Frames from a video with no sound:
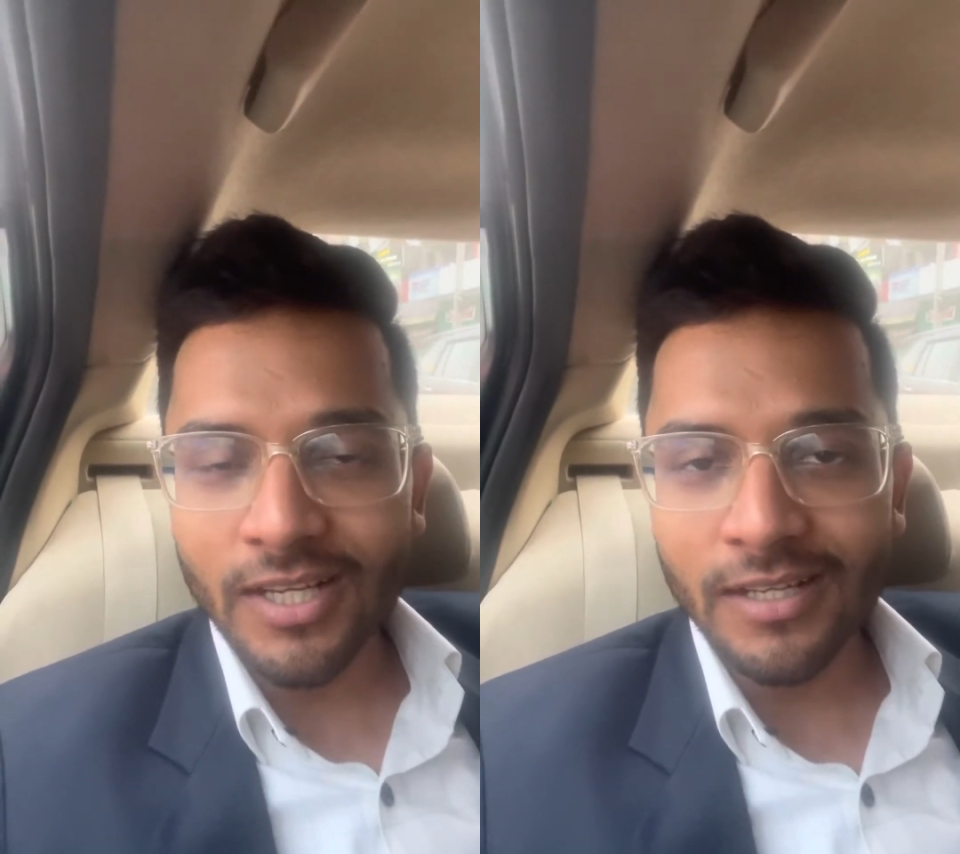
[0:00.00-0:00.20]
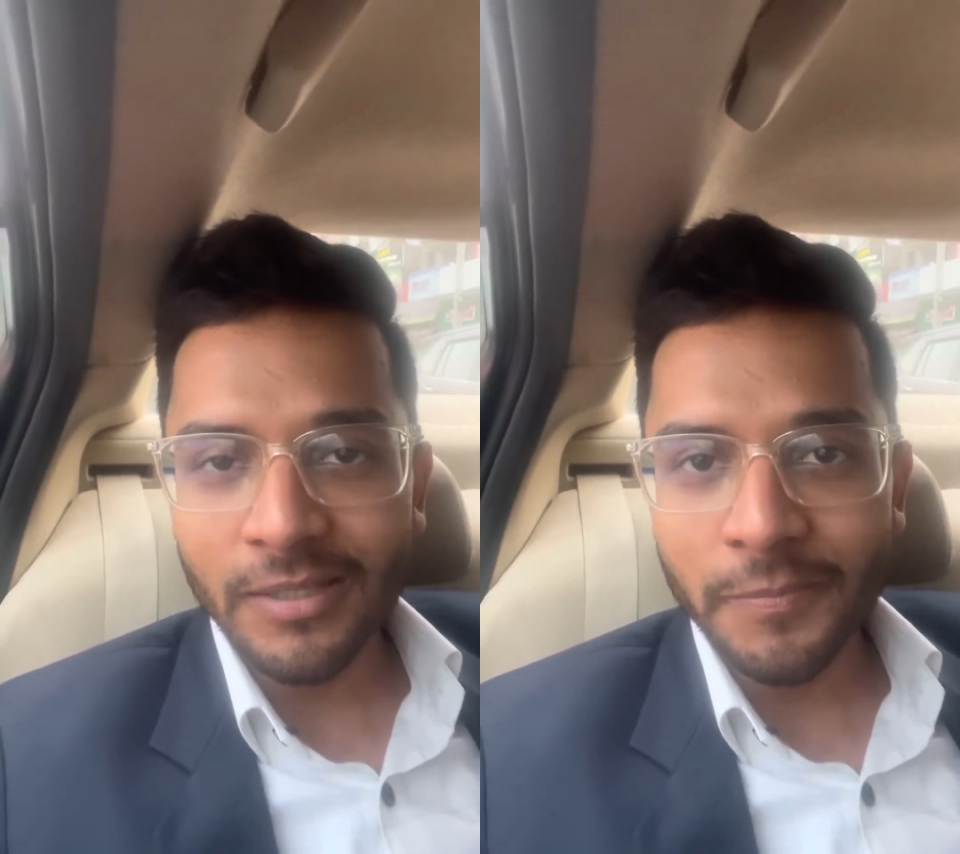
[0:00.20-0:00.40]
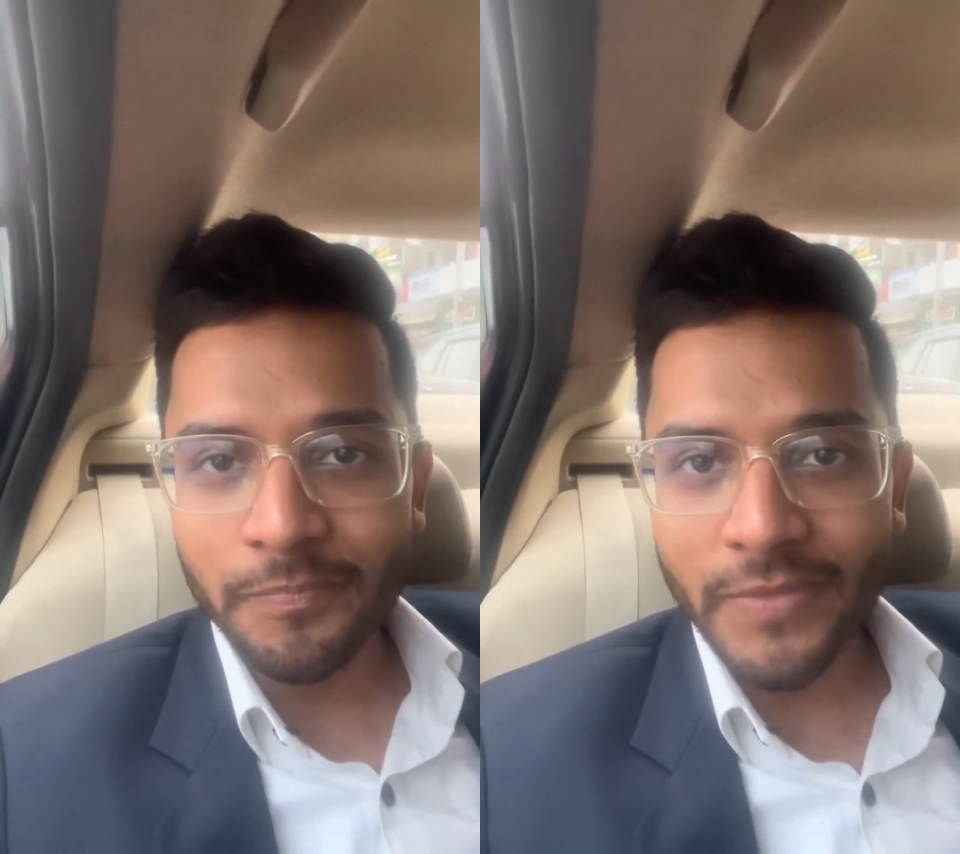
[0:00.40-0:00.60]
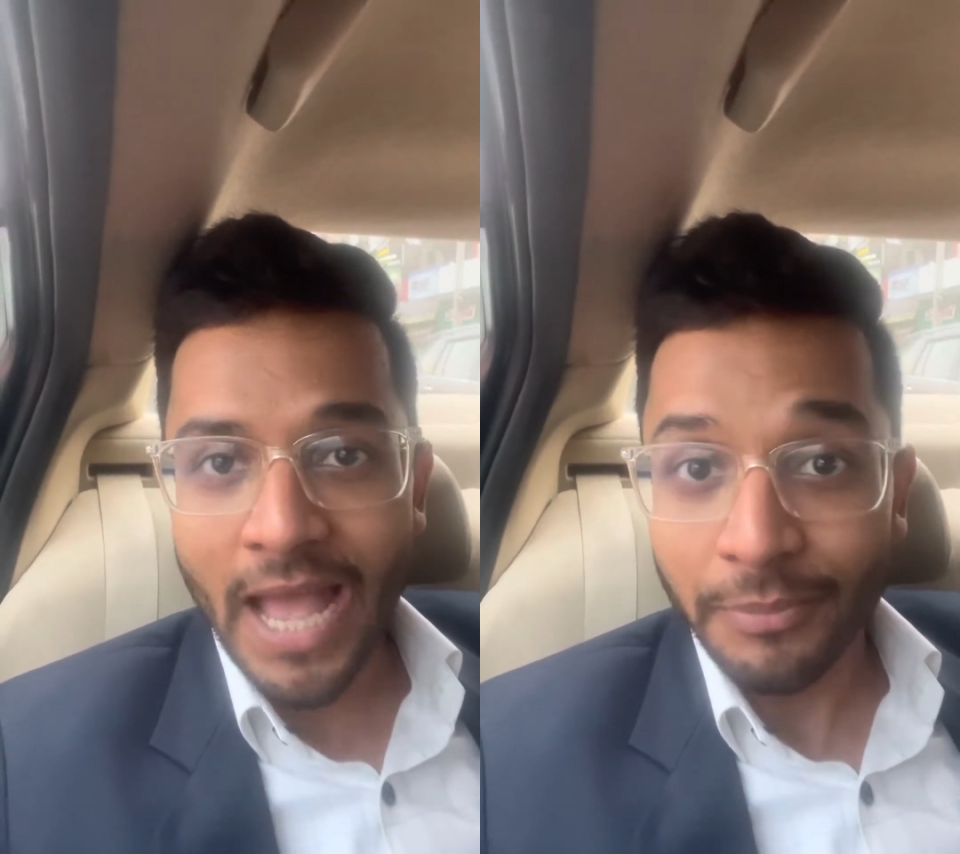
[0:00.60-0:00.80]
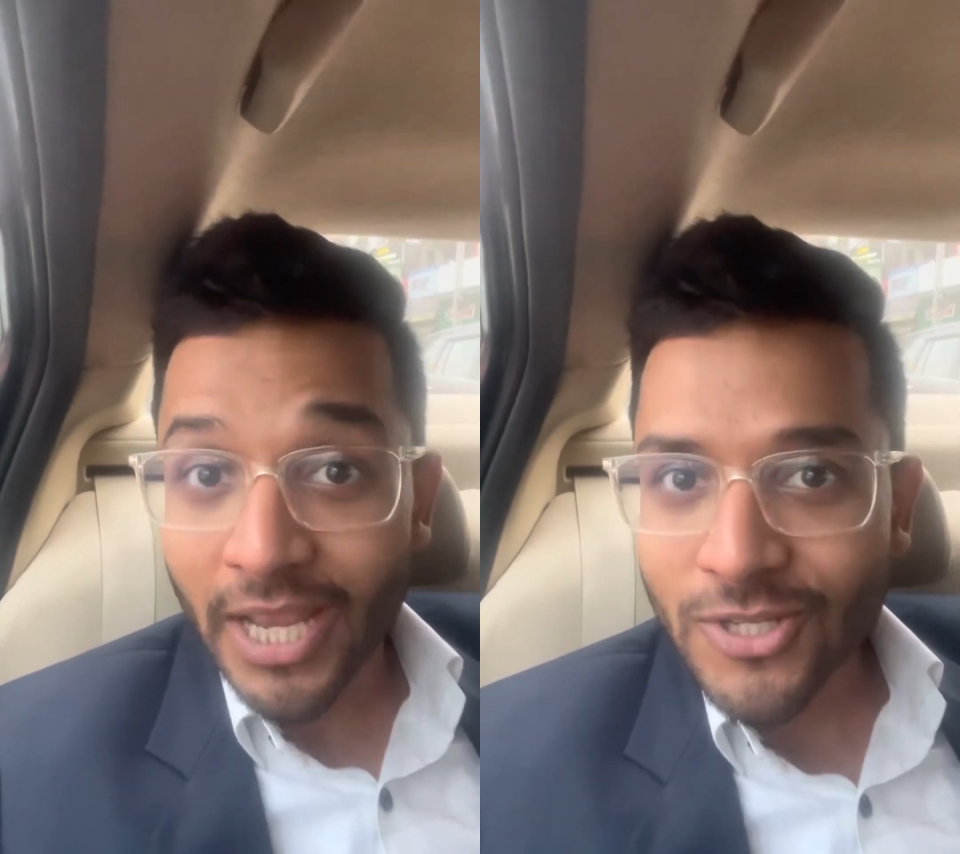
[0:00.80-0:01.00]

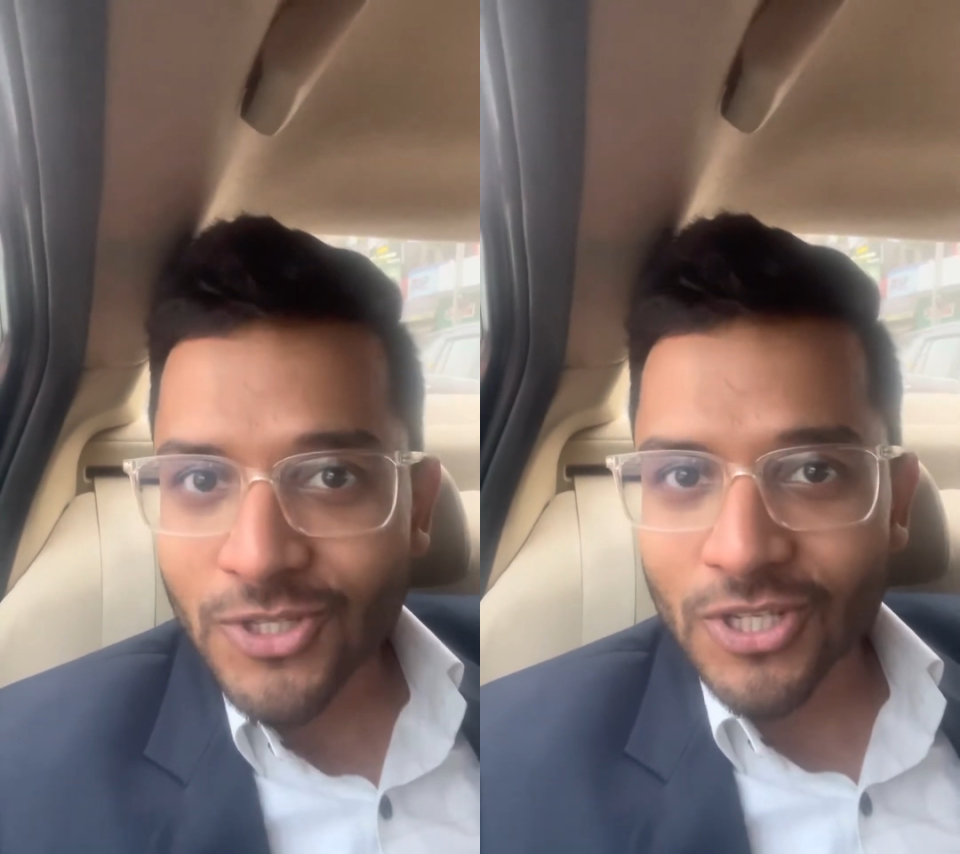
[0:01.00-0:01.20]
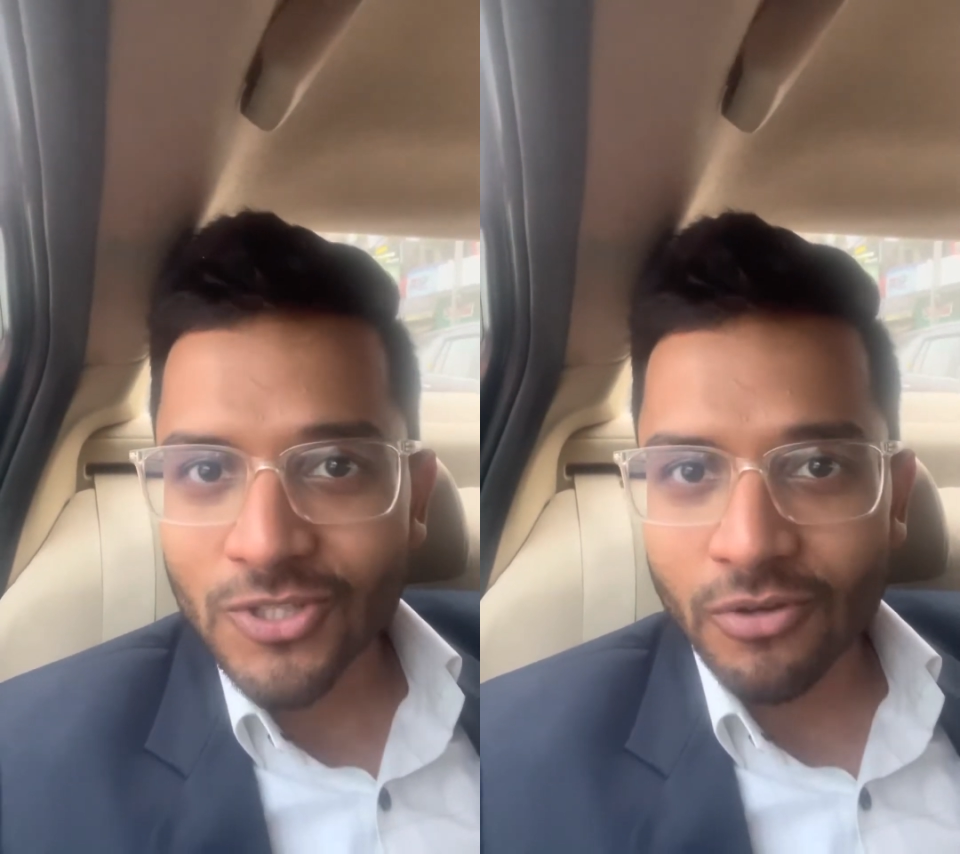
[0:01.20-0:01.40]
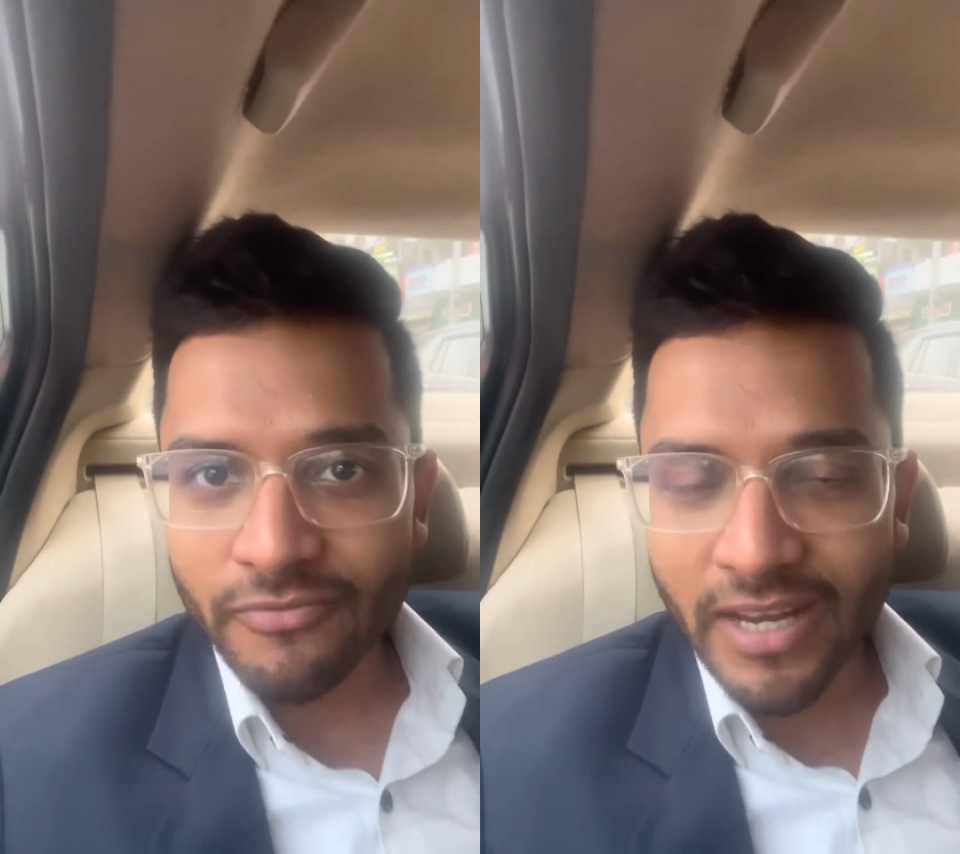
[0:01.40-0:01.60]
apprehensions on